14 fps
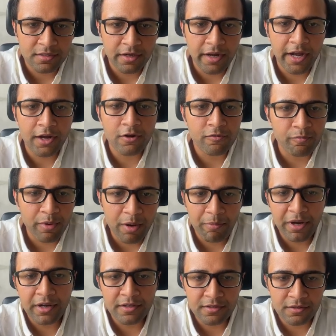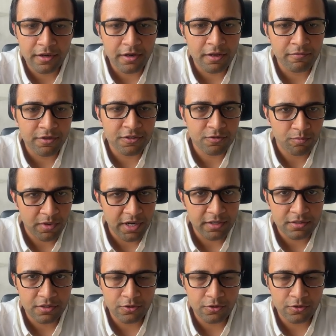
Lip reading: the date of payment is 31st March.